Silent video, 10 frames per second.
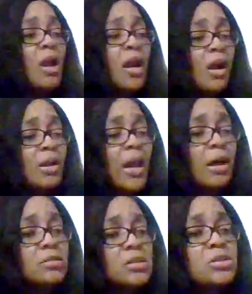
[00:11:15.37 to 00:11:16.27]
I
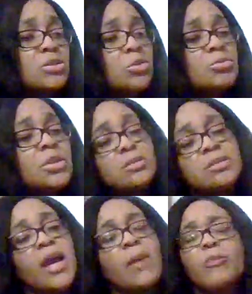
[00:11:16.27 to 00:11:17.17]
allowed these certain things
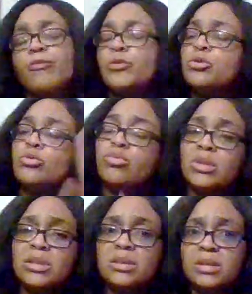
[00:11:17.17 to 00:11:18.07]
to happen for you to
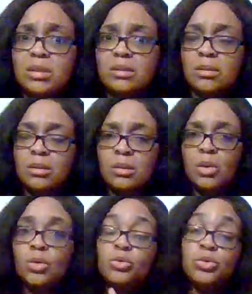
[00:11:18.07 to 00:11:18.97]
really seek
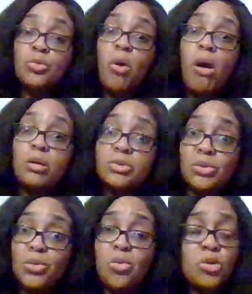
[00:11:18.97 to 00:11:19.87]
who you are
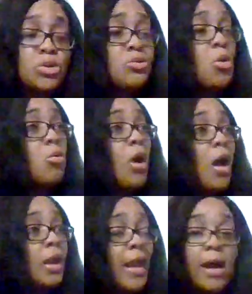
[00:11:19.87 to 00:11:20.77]
to the core. You
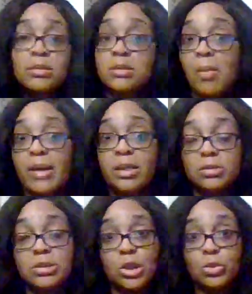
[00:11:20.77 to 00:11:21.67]
don't allow somebody
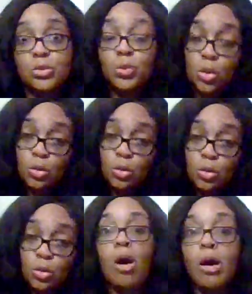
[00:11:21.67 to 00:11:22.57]
else to tell you who
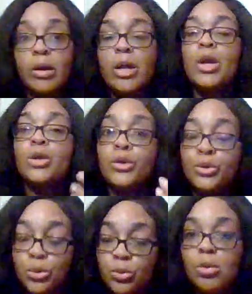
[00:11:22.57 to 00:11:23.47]
you are
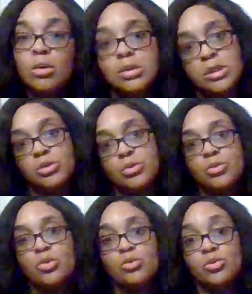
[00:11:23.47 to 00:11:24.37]
you tell
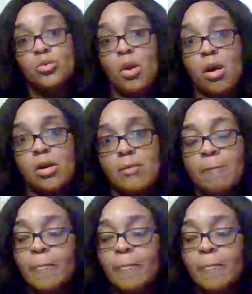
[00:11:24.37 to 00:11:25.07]
you who you are.